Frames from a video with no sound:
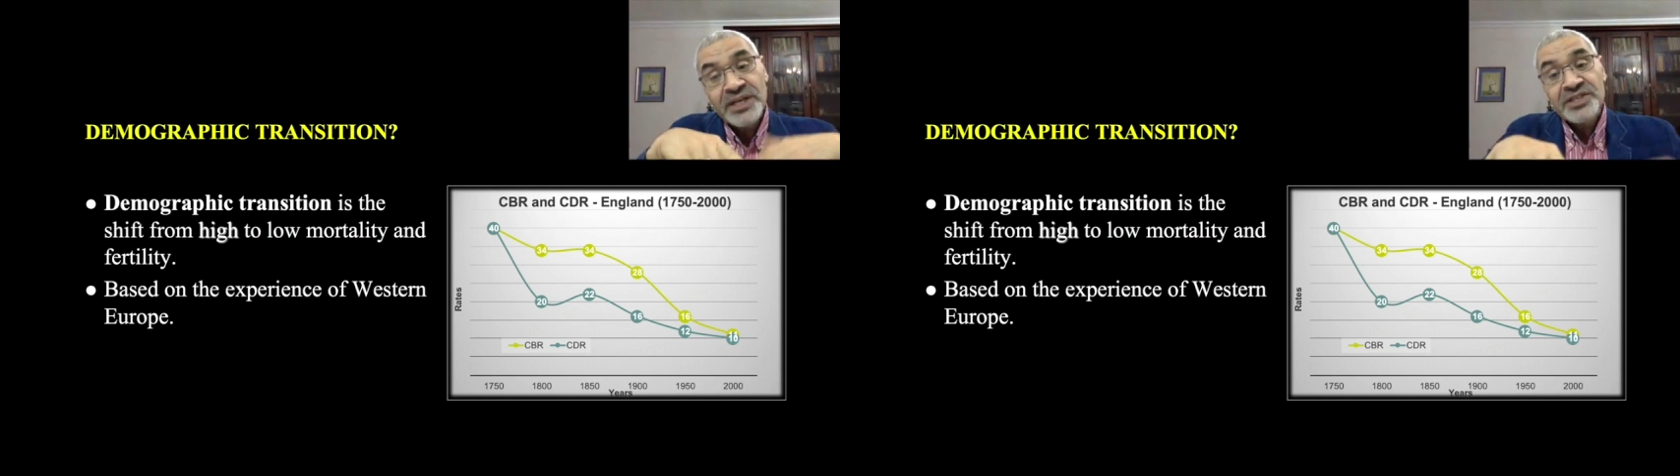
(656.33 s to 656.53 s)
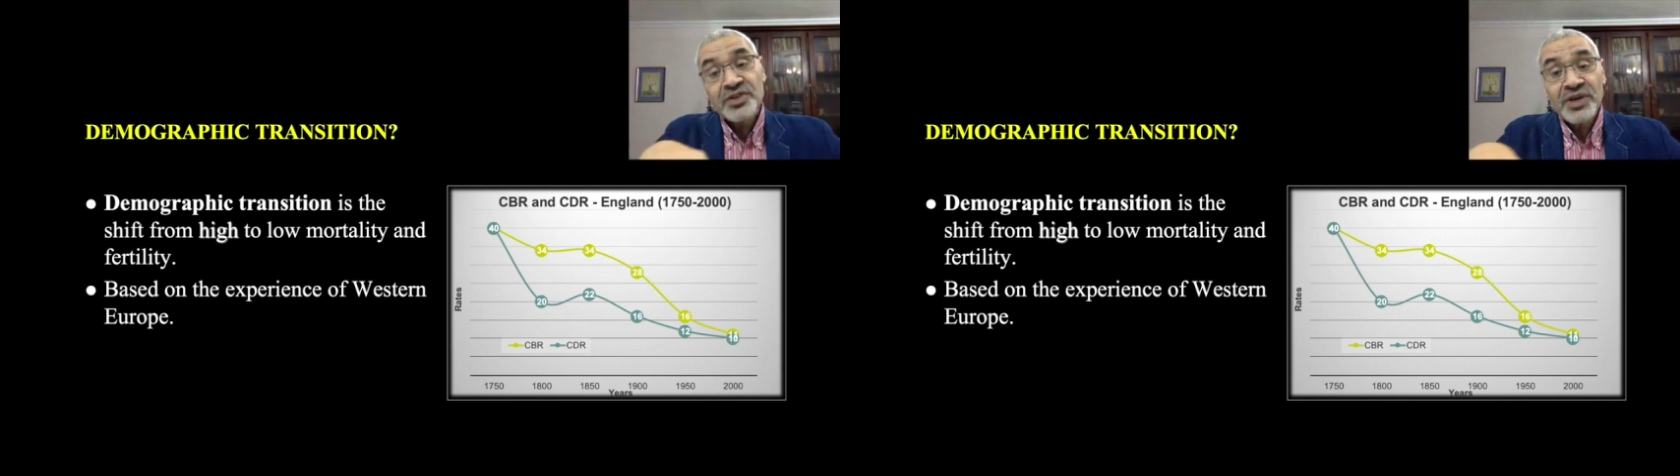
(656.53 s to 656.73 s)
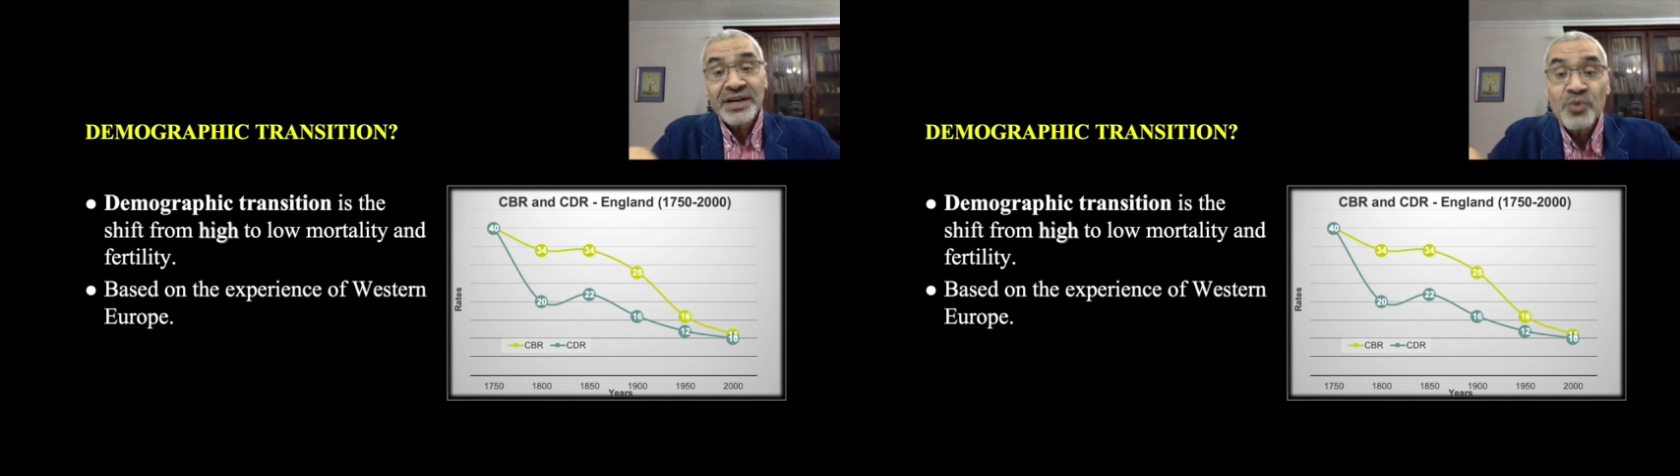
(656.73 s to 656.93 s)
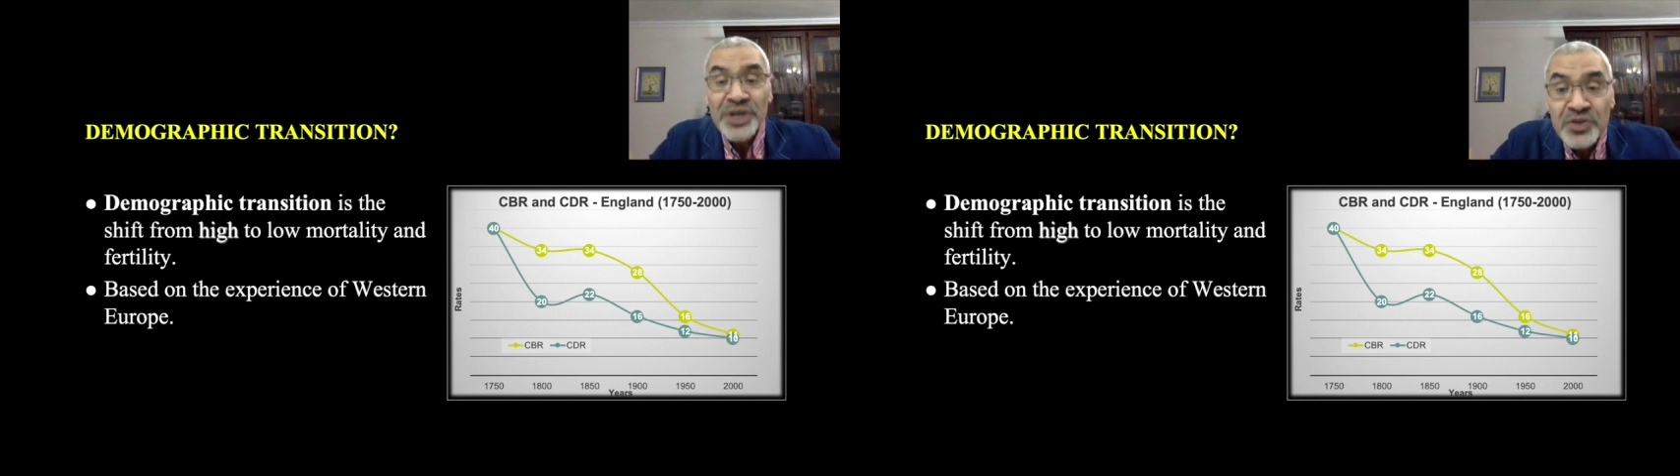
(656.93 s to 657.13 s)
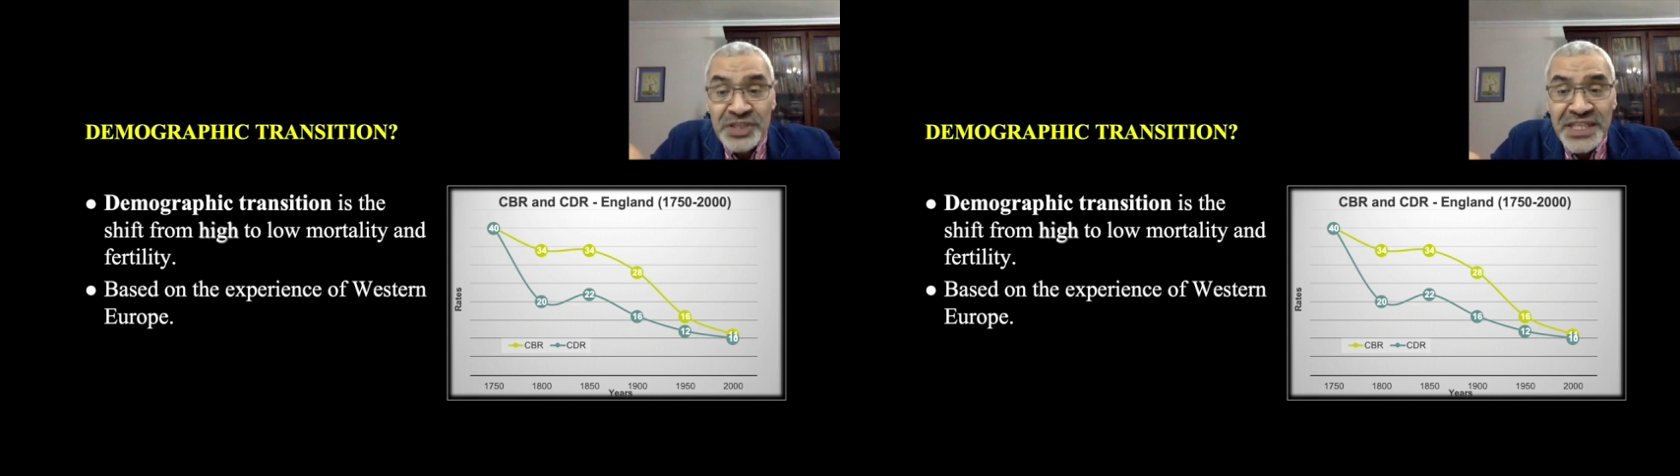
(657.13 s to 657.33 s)
So when
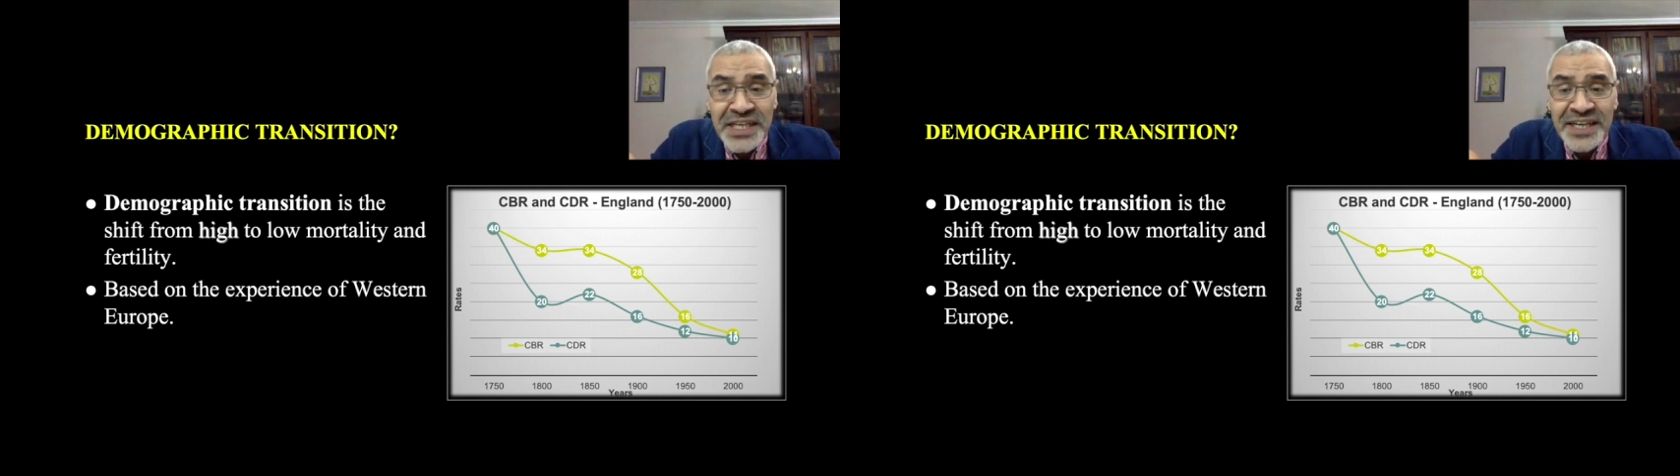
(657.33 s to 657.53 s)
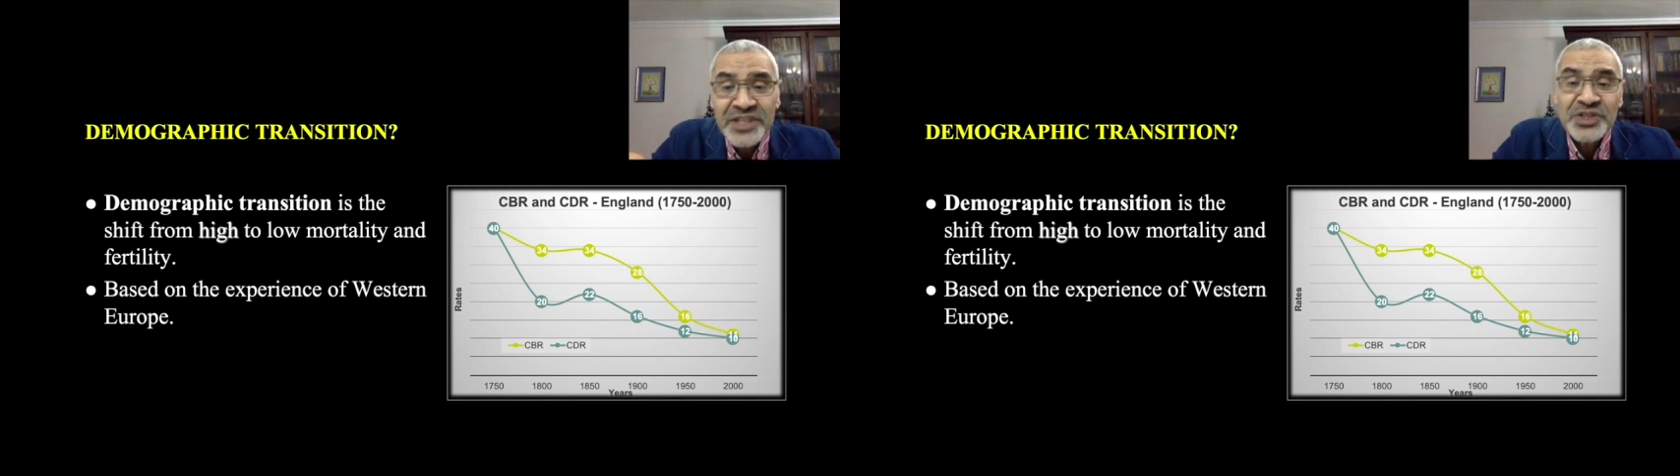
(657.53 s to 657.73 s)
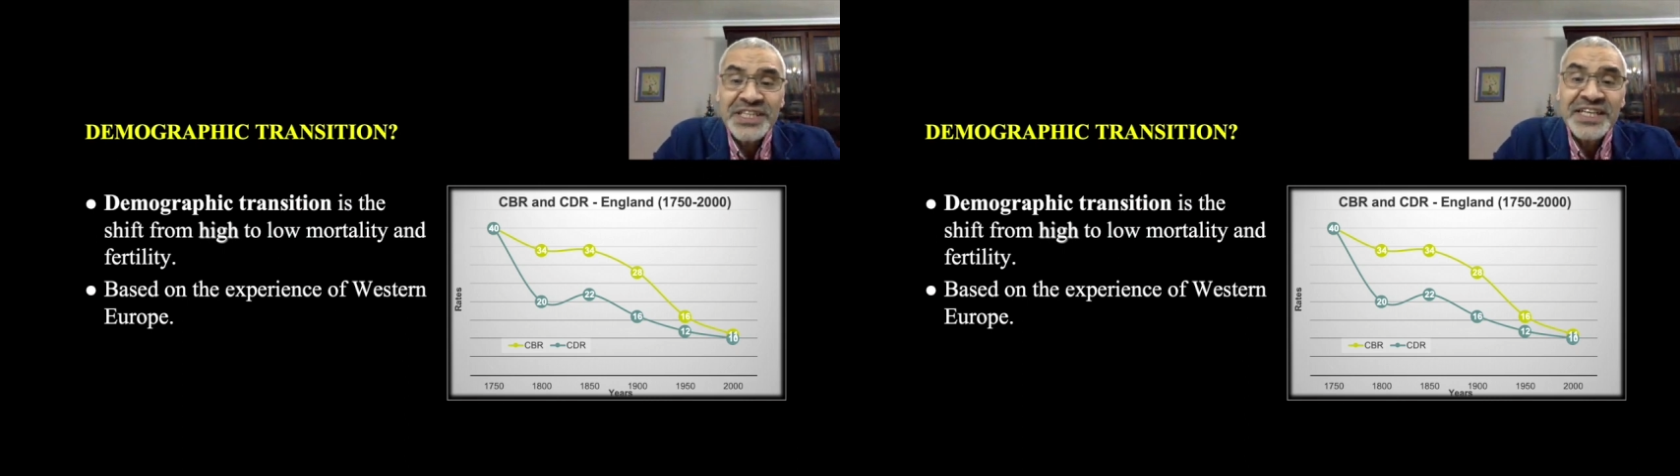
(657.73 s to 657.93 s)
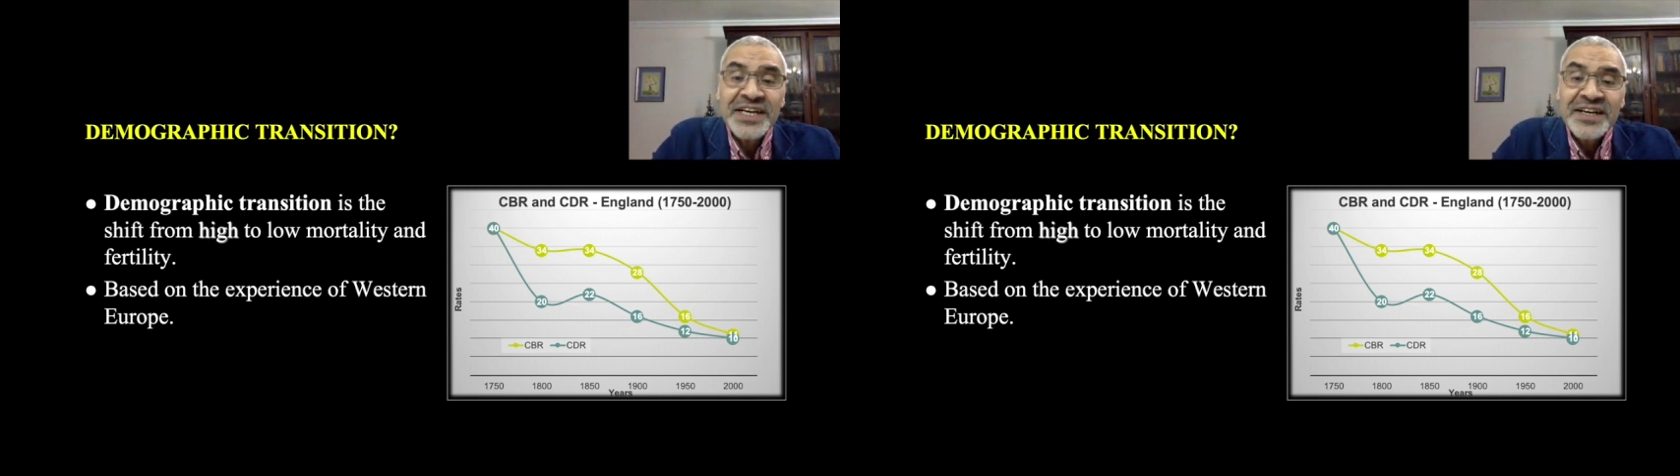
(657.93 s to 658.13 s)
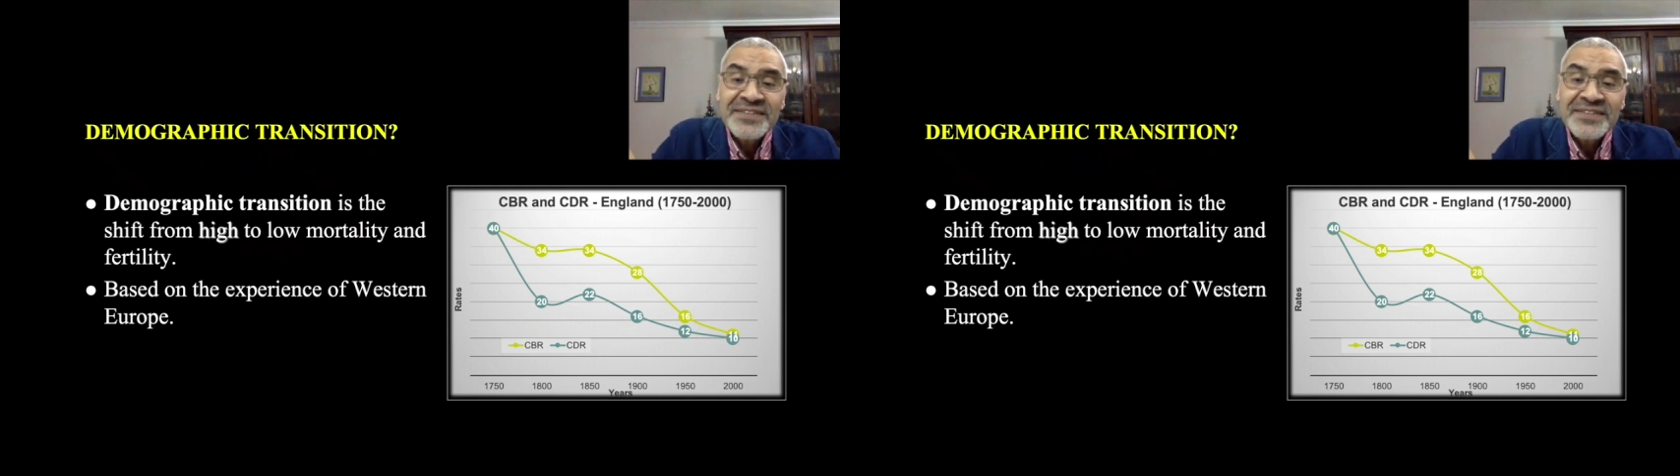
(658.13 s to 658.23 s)
you see here, you see